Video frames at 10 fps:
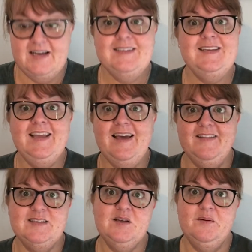So yeah,
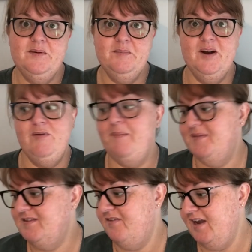I'm gonna wrap
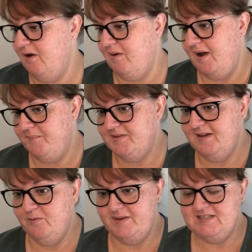this video up. There's a
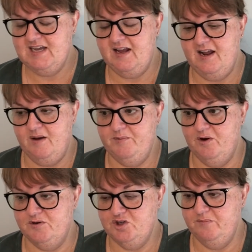little bit to cut out,
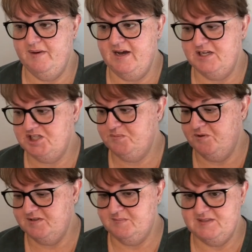not too much.
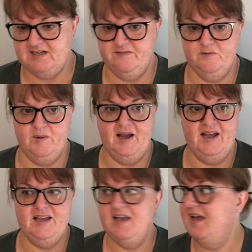Put some stuff
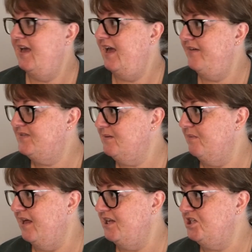away, have some
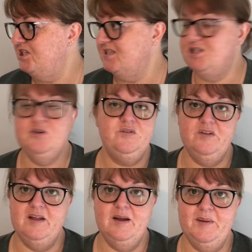lunch. It's
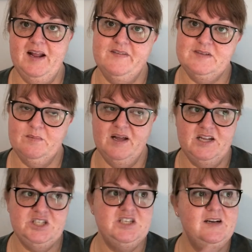2:30, I better have some
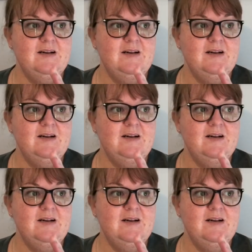lunch.